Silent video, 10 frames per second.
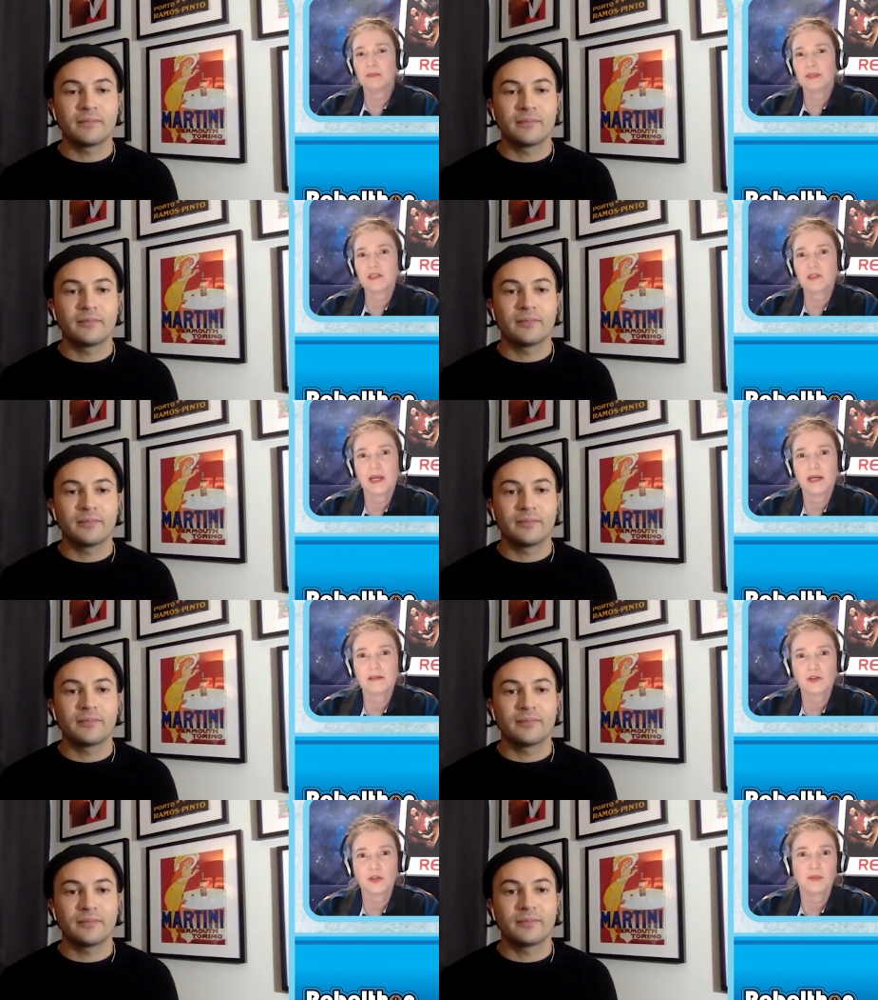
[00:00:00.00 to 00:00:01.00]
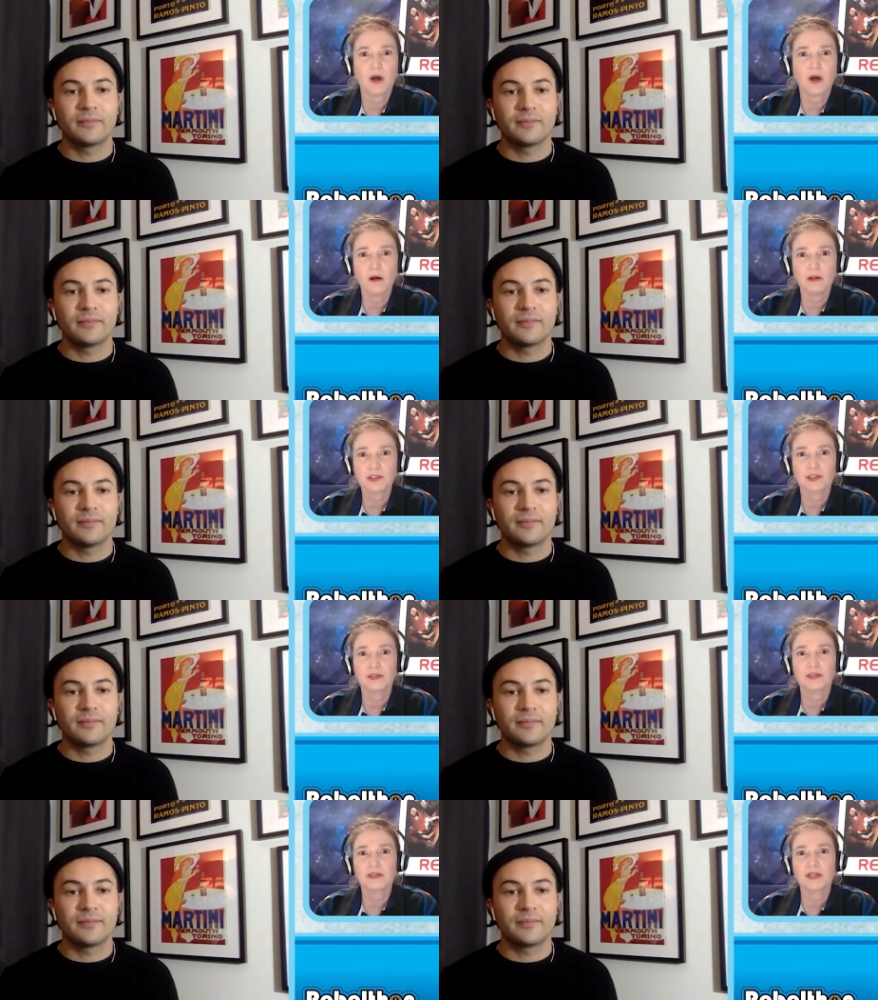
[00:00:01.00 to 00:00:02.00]
Speaker 1: and space could be
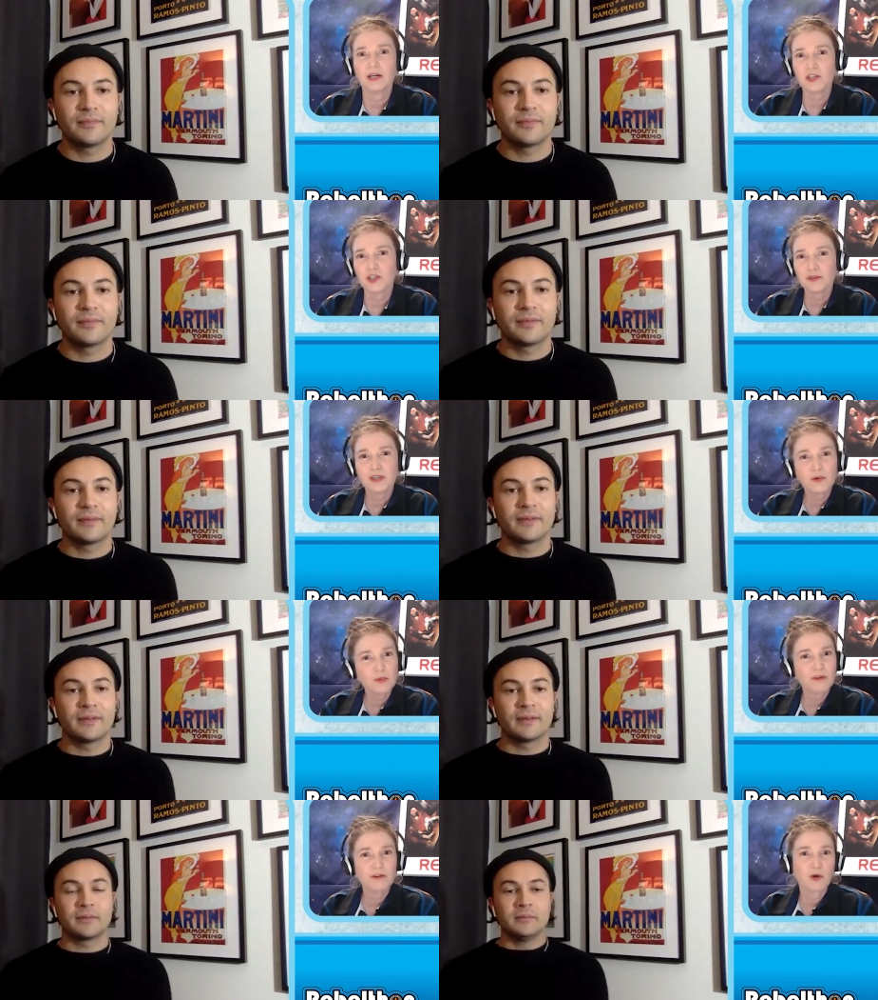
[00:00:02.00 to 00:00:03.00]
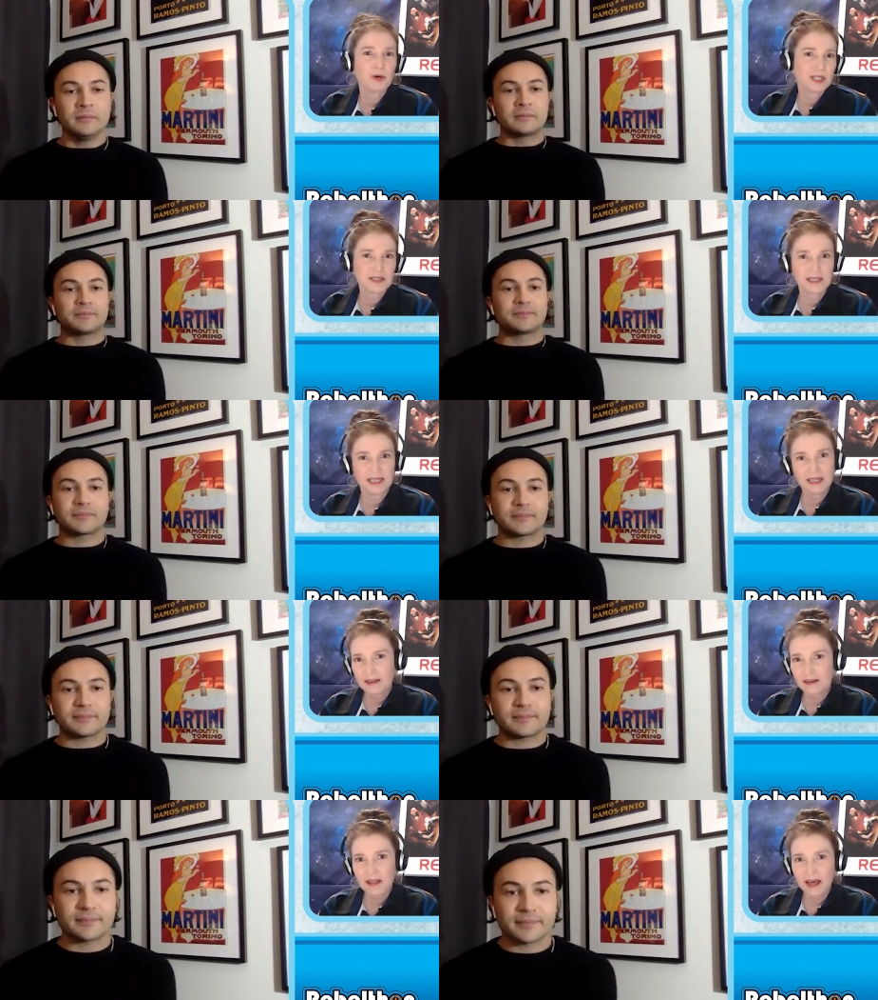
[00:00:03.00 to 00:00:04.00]
altered. Uh, do you think we're ever going to see
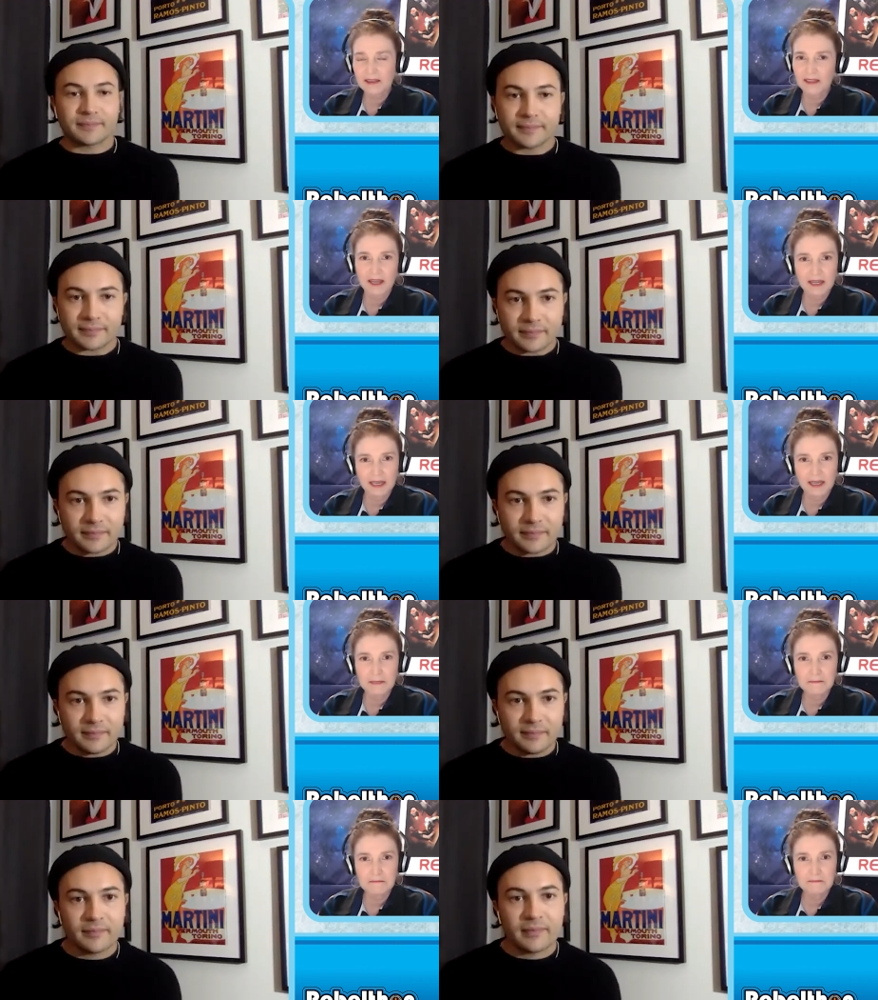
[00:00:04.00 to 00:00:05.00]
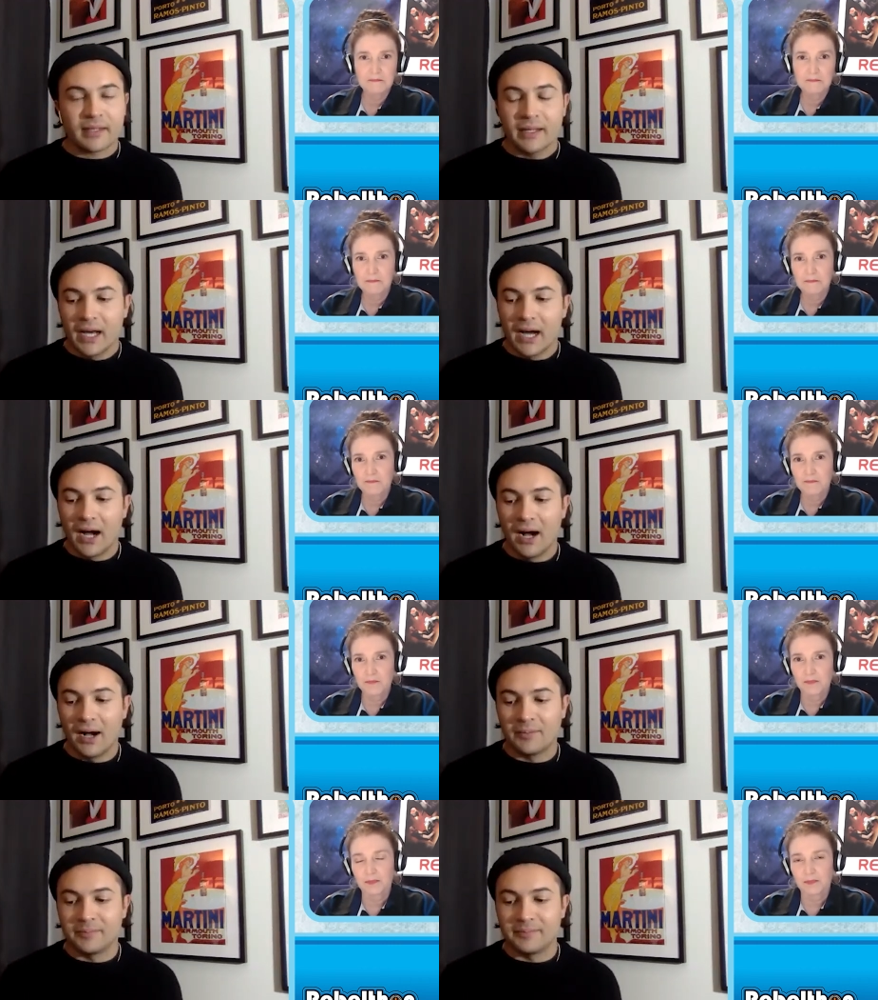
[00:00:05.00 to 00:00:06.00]
anything like that again?
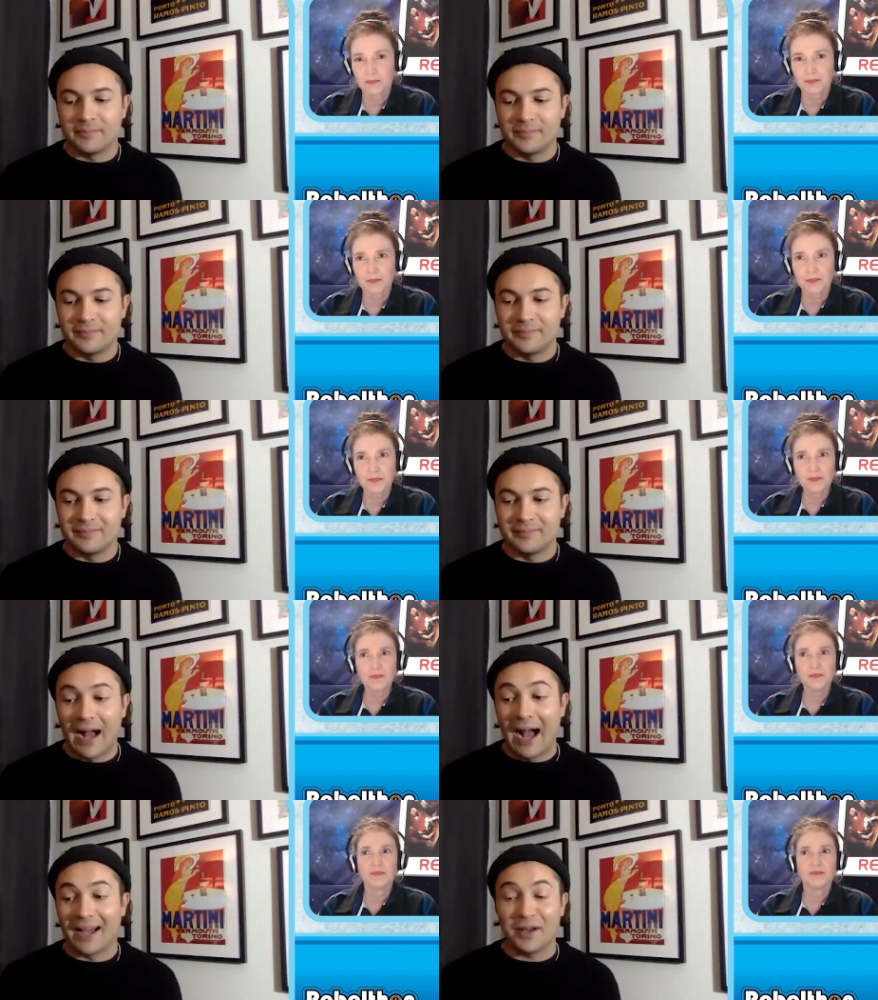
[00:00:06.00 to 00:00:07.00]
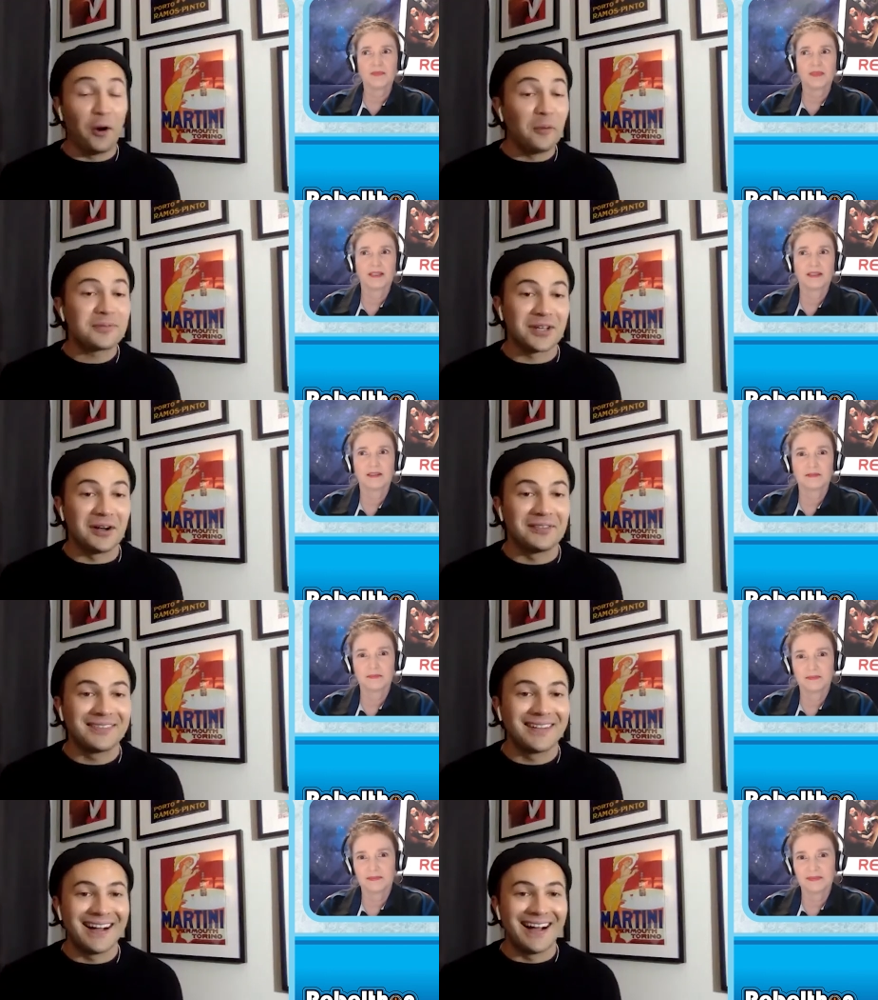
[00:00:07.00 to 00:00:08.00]
Speaker 2: Um, I hope
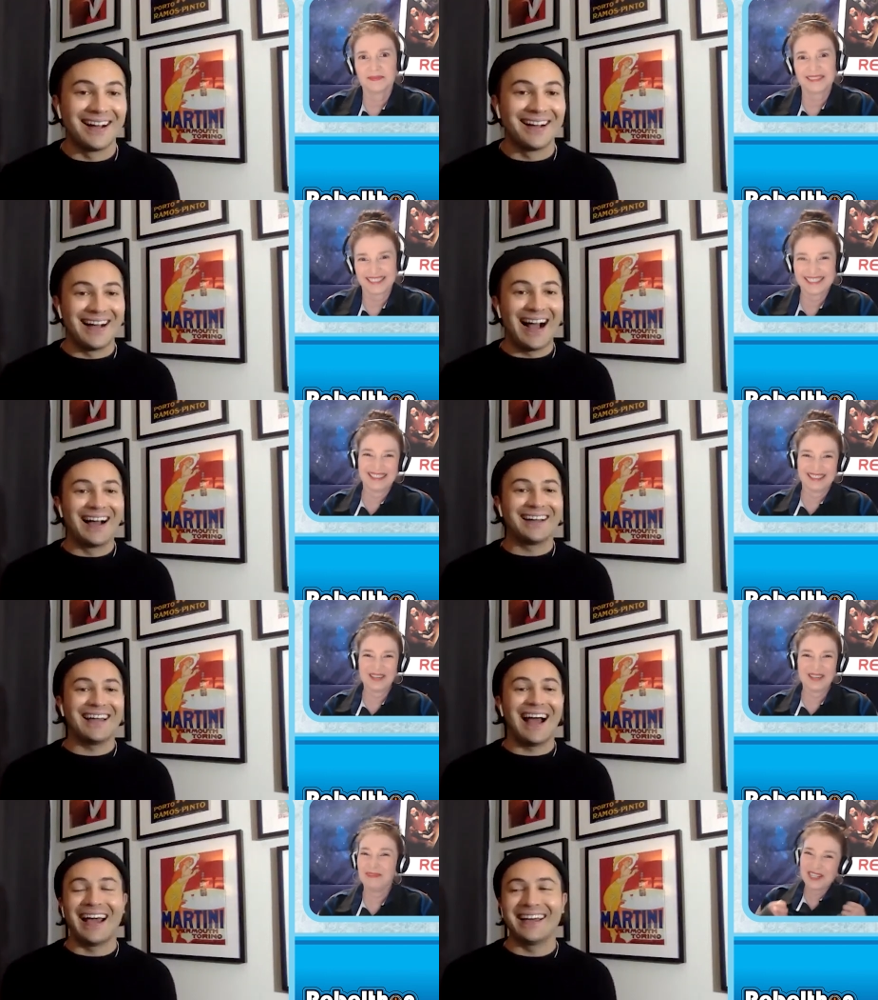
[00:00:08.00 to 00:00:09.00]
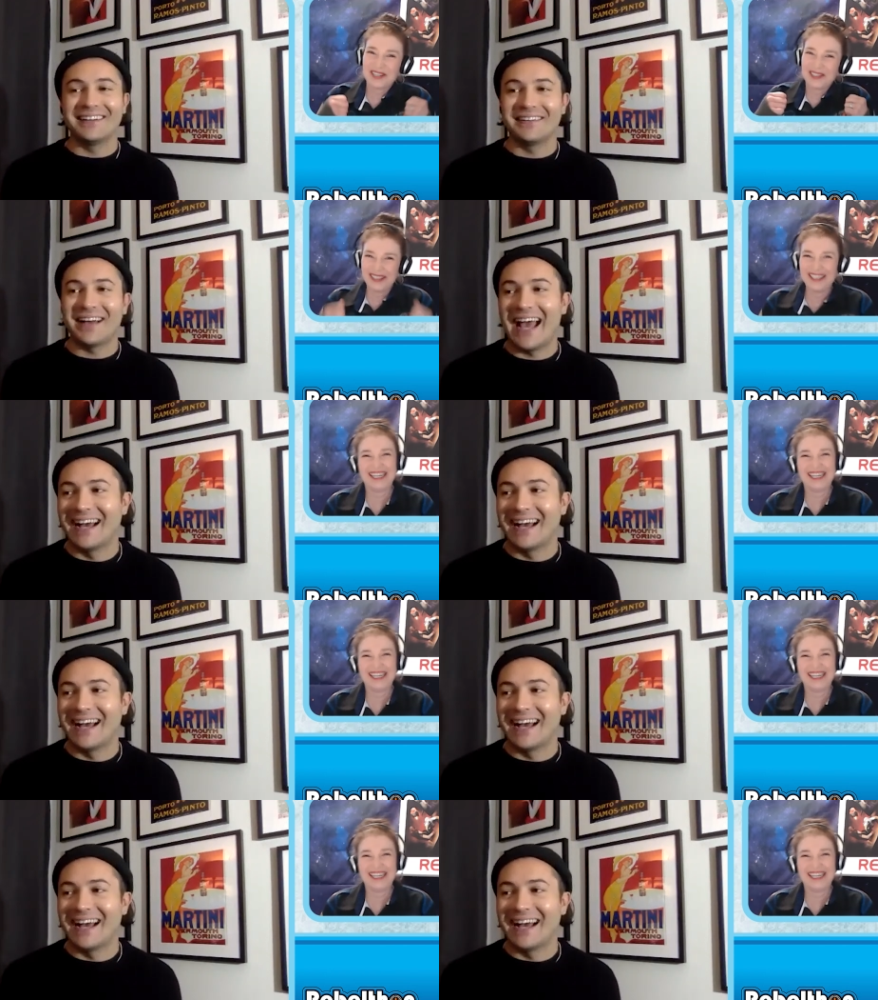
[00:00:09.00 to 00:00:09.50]
so. Uh, I I don't